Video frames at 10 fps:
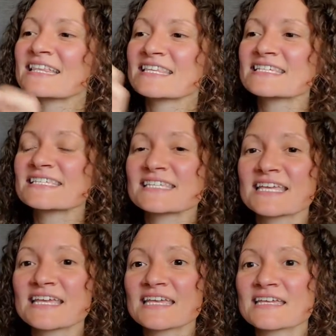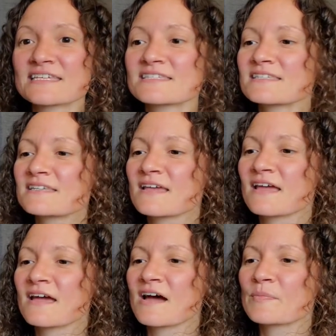This is
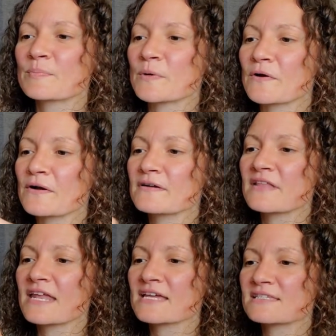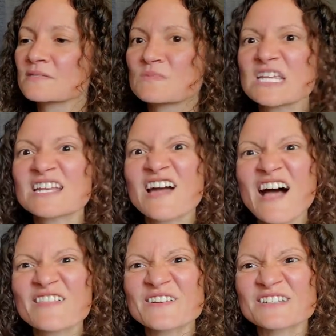a bird that has some neat
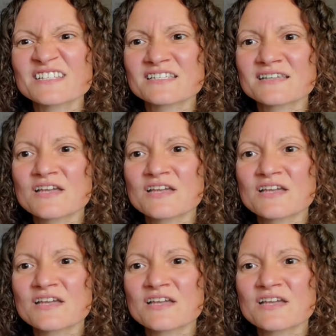colors.